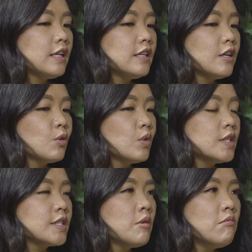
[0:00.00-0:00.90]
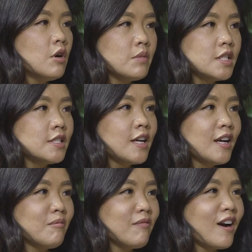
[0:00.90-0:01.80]
And there was a moment in
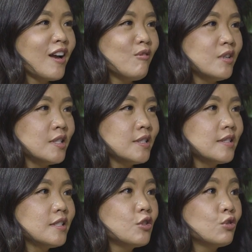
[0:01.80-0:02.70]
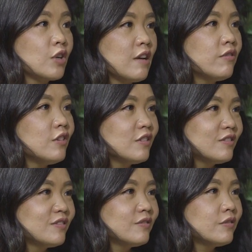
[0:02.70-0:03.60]
time I was
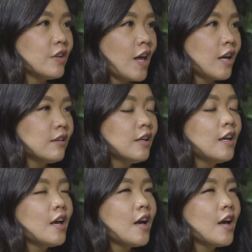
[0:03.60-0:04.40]
grateful for that.